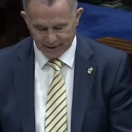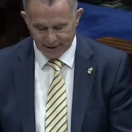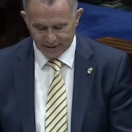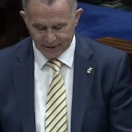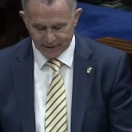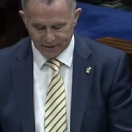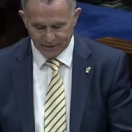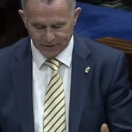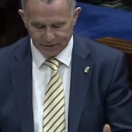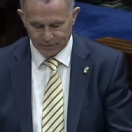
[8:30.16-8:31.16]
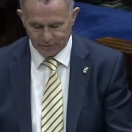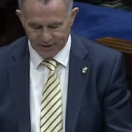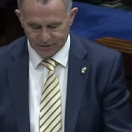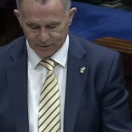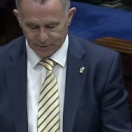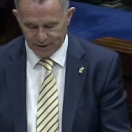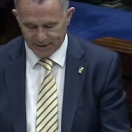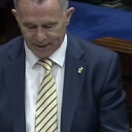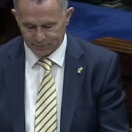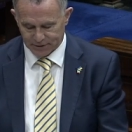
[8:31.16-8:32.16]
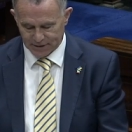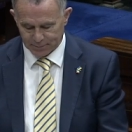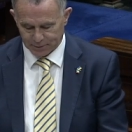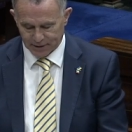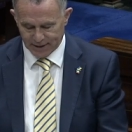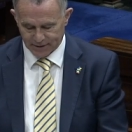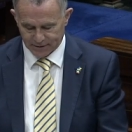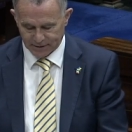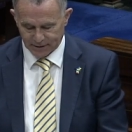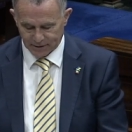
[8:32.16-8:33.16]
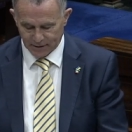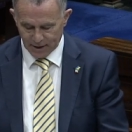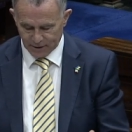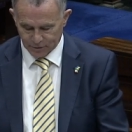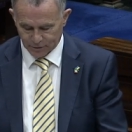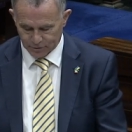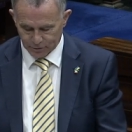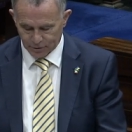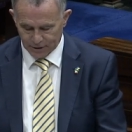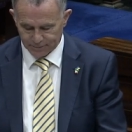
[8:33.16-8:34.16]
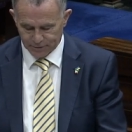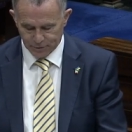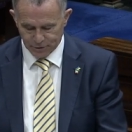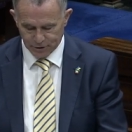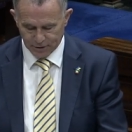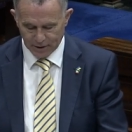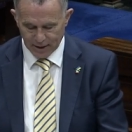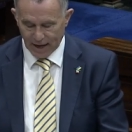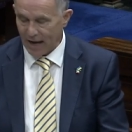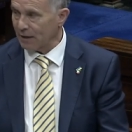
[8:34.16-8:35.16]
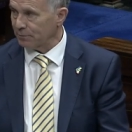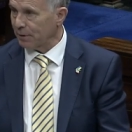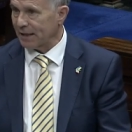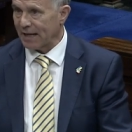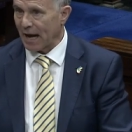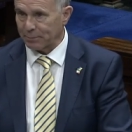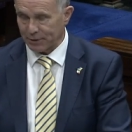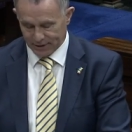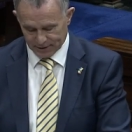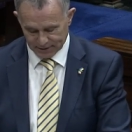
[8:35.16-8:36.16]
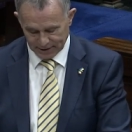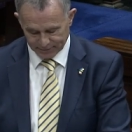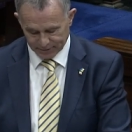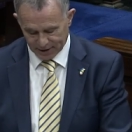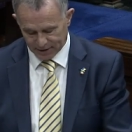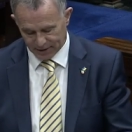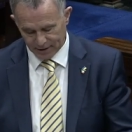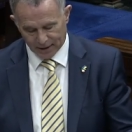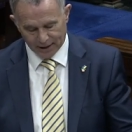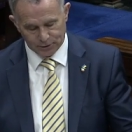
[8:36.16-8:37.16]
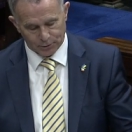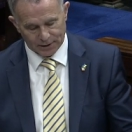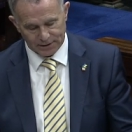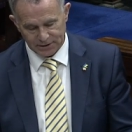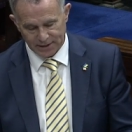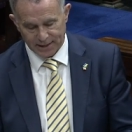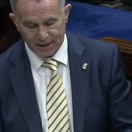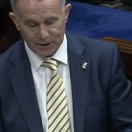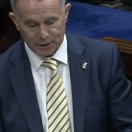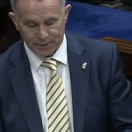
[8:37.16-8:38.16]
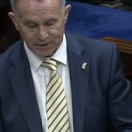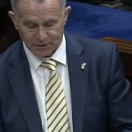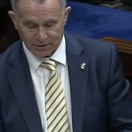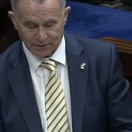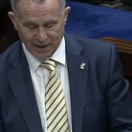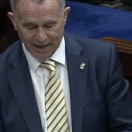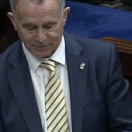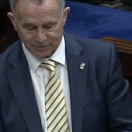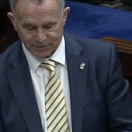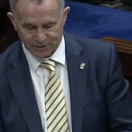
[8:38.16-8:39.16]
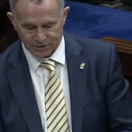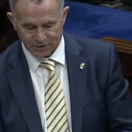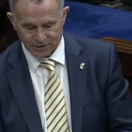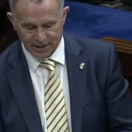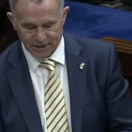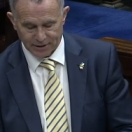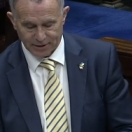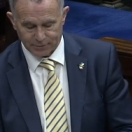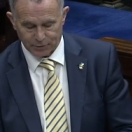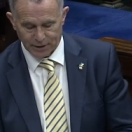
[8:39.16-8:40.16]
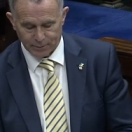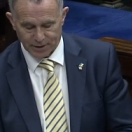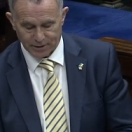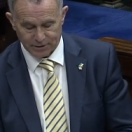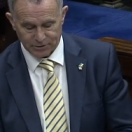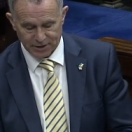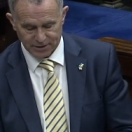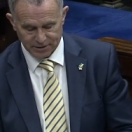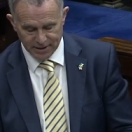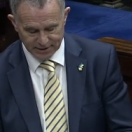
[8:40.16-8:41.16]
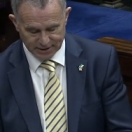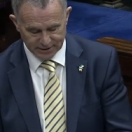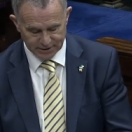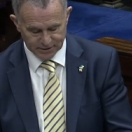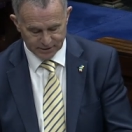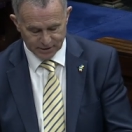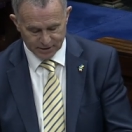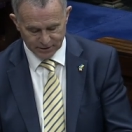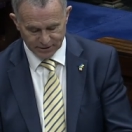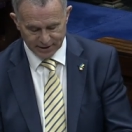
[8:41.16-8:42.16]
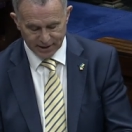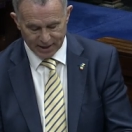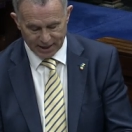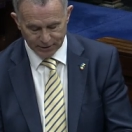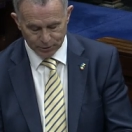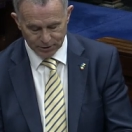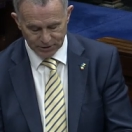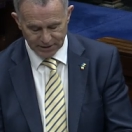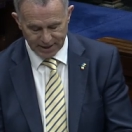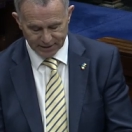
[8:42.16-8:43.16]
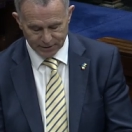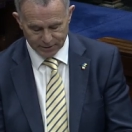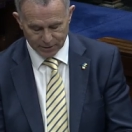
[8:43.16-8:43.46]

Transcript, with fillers: and, and it, the reason they're being dealt with separately is to, so there's no confusion uh, by the applicants. And finally, I do want to say the Minister, having visited the area, is fully aware of the stress that this is causing. I know it has taken a,